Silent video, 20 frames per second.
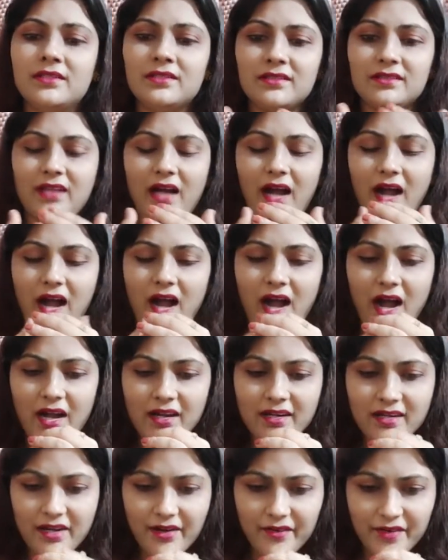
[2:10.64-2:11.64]
The
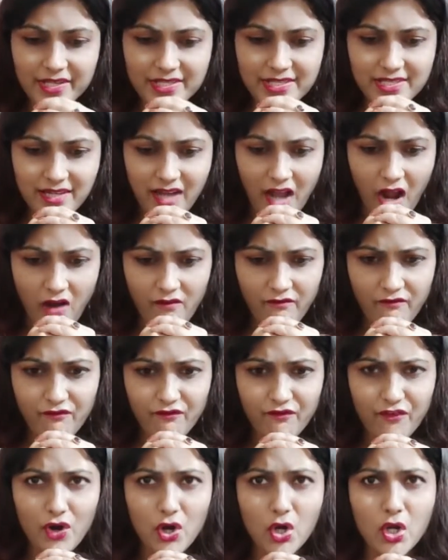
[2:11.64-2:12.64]
hunger is now
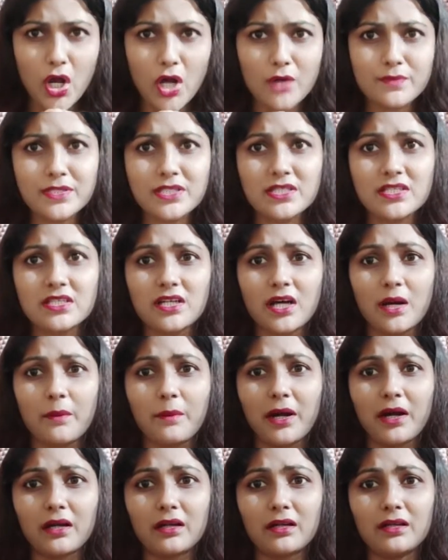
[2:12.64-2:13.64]
full of
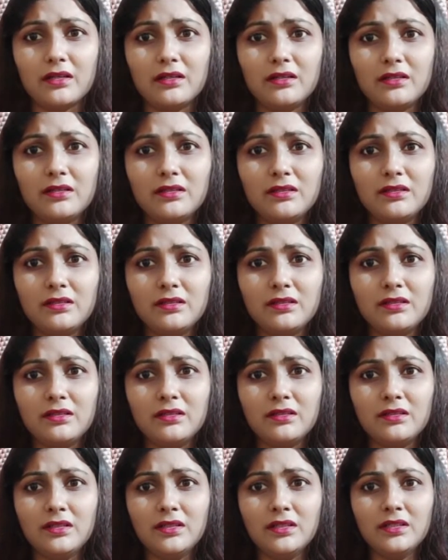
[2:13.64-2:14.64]
stomach.
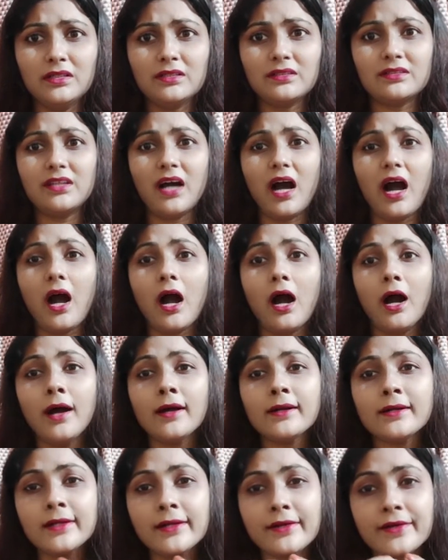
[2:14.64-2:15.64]
The
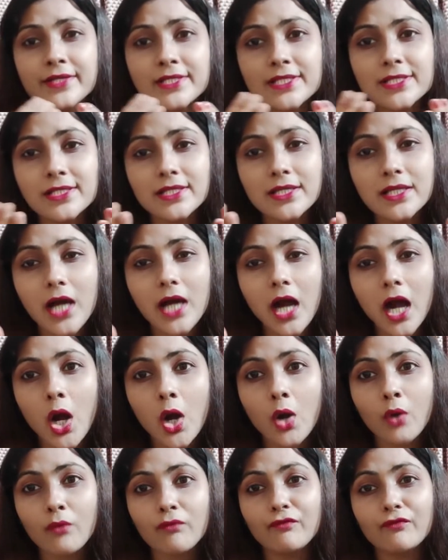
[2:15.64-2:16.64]
hunger is
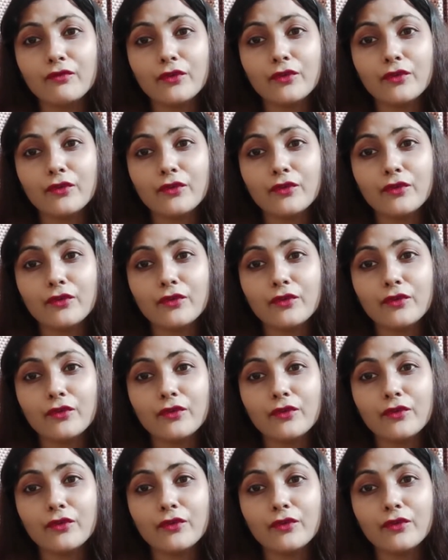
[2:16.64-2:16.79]
now full.